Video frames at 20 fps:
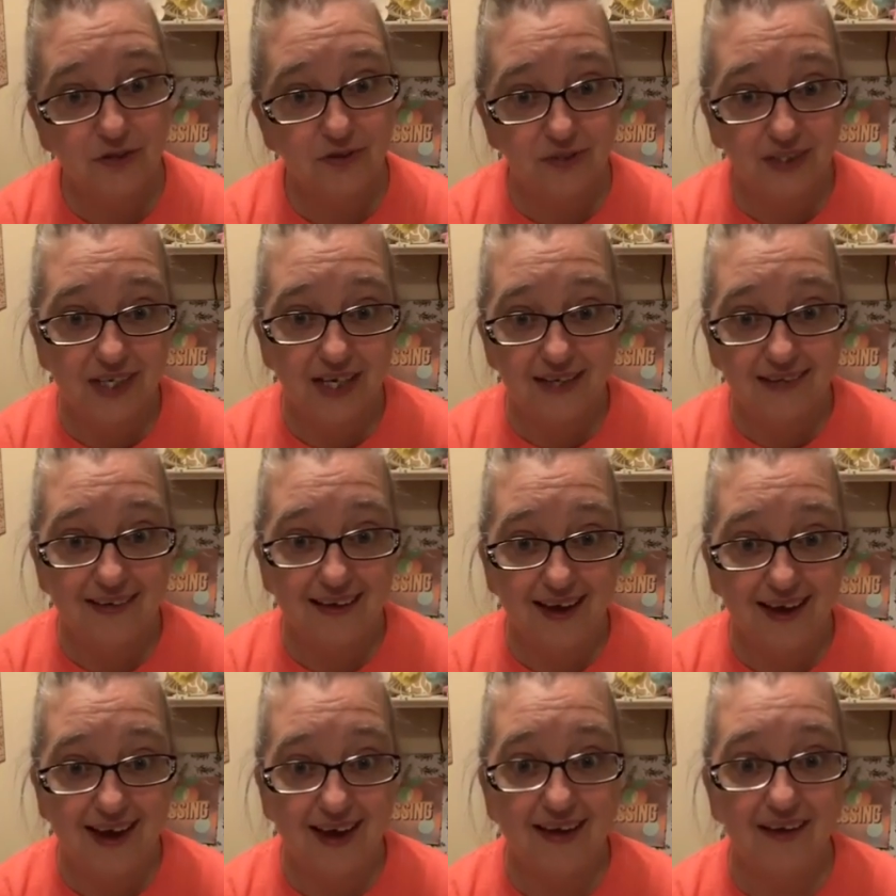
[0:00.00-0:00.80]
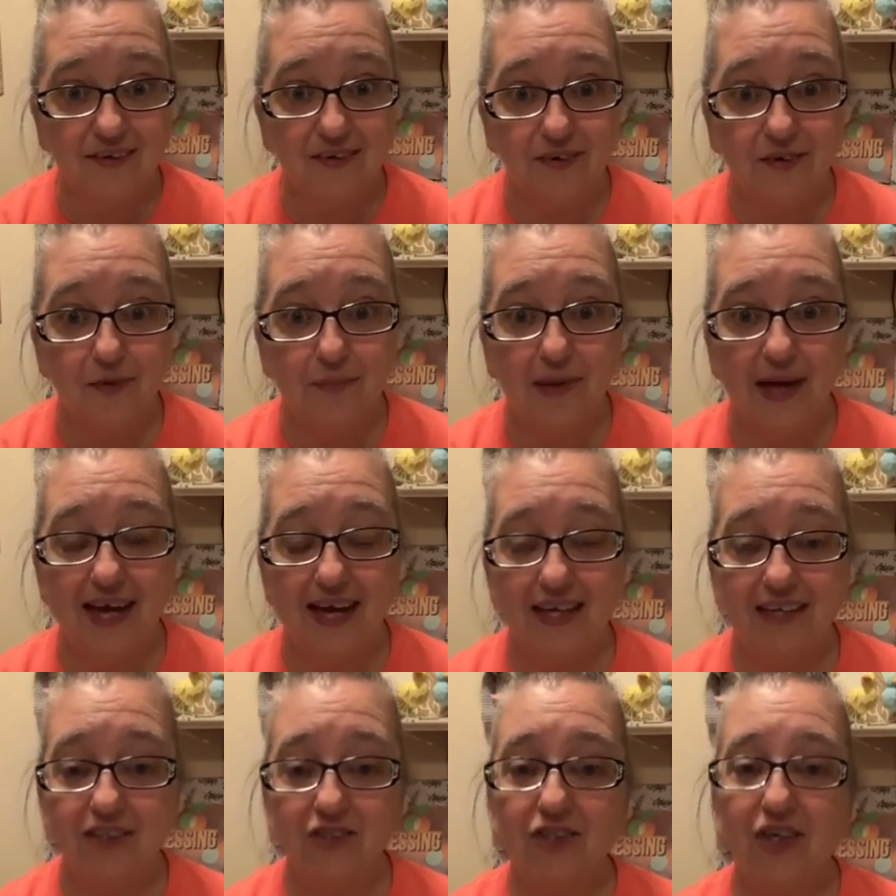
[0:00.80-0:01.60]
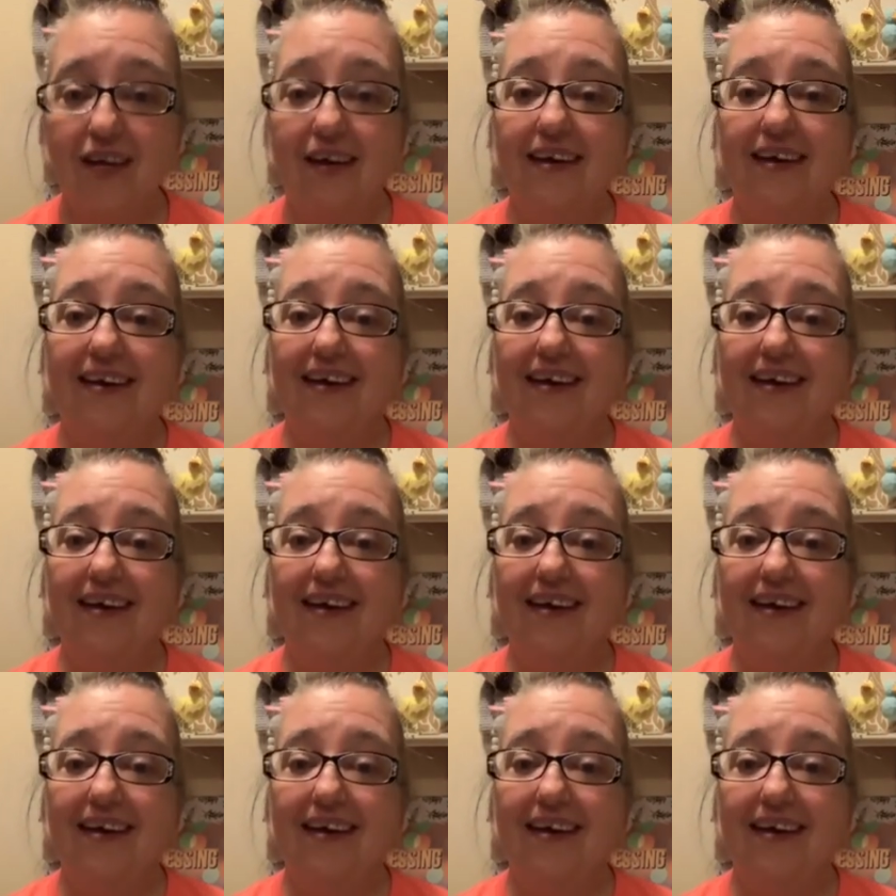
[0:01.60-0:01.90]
her 10K on her page,